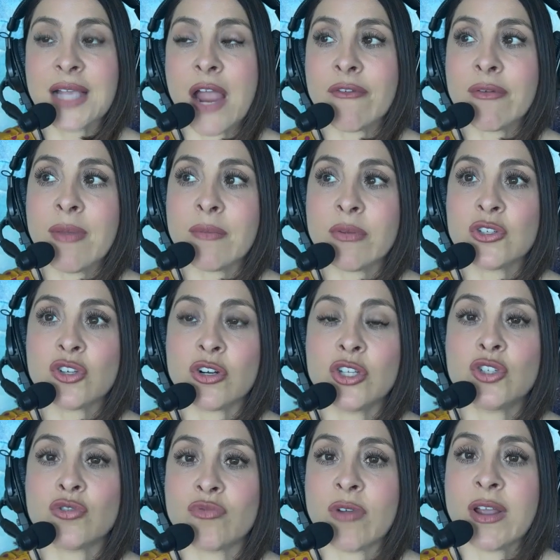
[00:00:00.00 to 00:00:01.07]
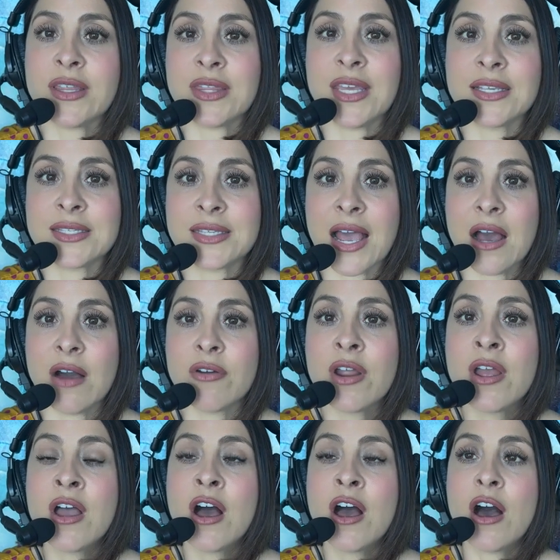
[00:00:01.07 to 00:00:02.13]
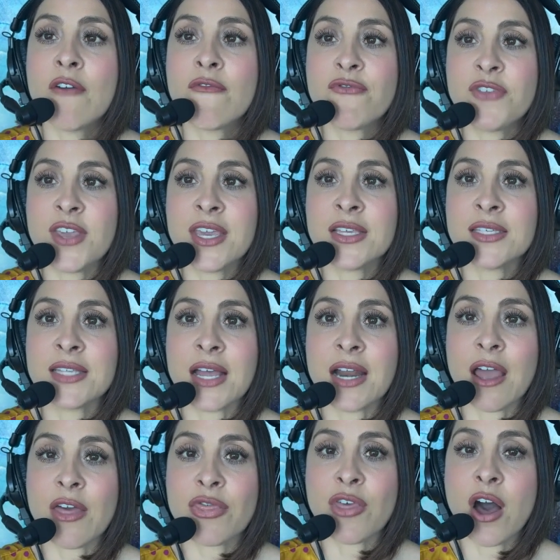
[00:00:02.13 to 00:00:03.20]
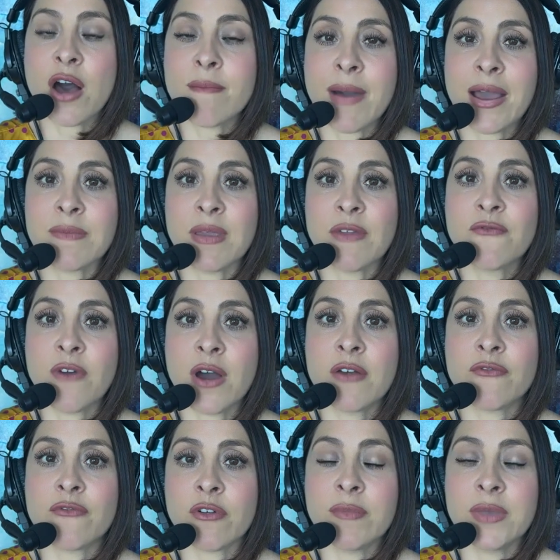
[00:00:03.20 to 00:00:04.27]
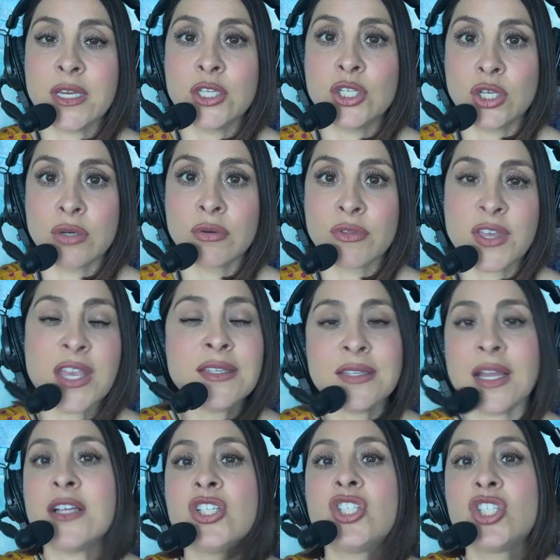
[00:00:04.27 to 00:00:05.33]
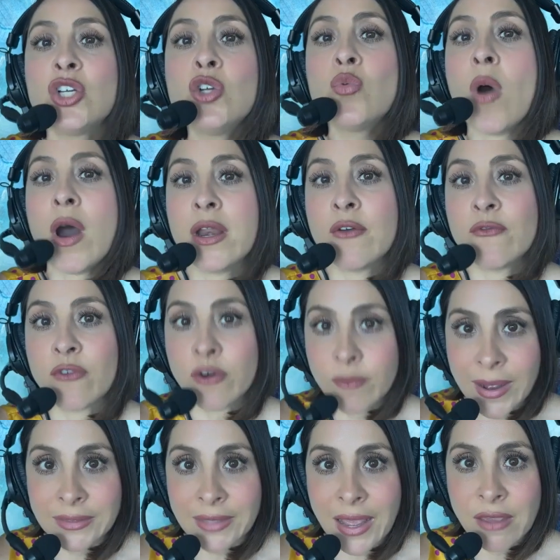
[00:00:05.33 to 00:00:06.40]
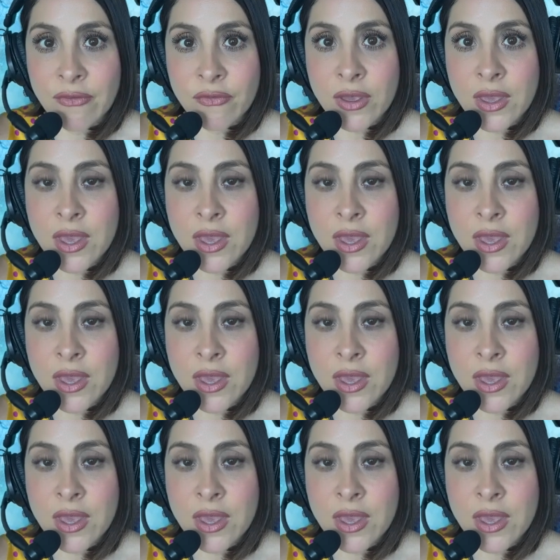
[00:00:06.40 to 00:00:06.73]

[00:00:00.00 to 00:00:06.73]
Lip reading: I remember starting to write things down of things that I thought might be fun for me to do, things that I still wanted for my life.